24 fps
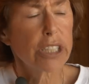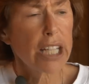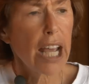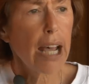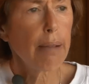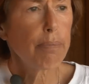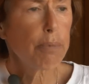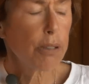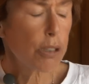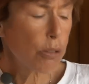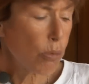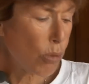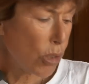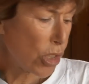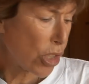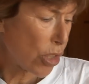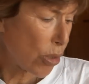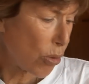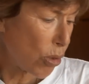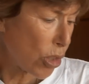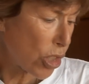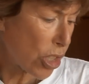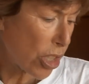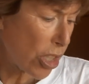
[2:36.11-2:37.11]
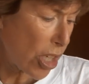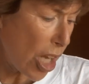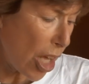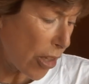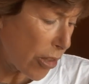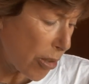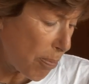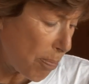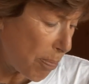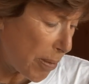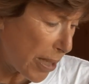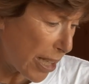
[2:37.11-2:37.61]
happened was there was
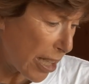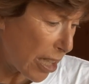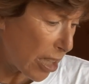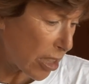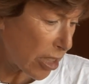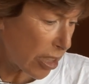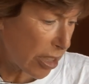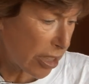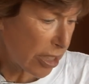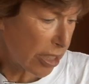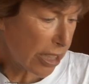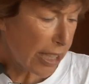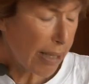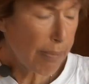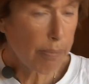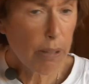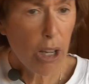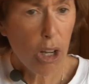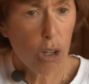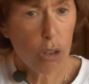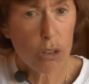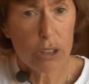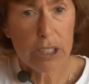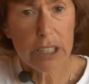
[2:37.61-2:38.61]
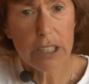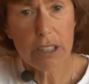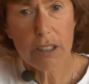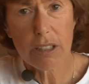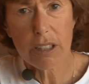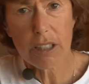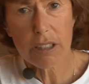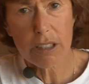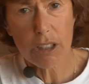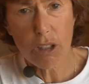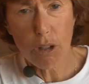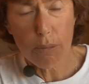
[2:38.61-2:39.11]
another bill, and I'm holding
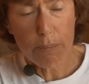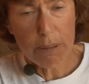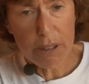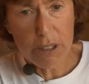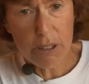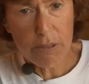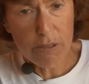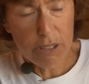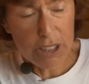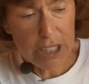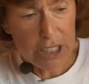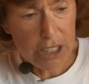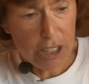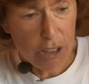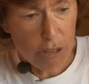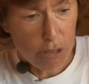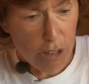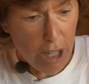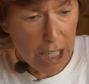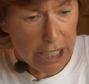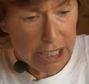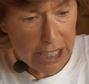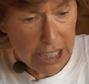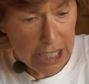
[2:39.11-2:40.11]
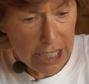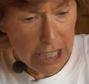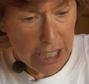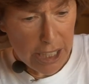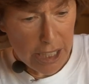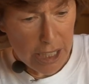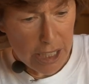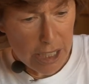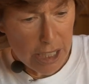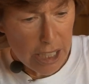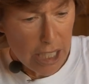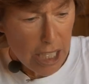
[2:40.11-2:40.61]
the copy of the veto right
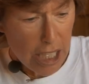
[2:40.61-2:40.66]
here.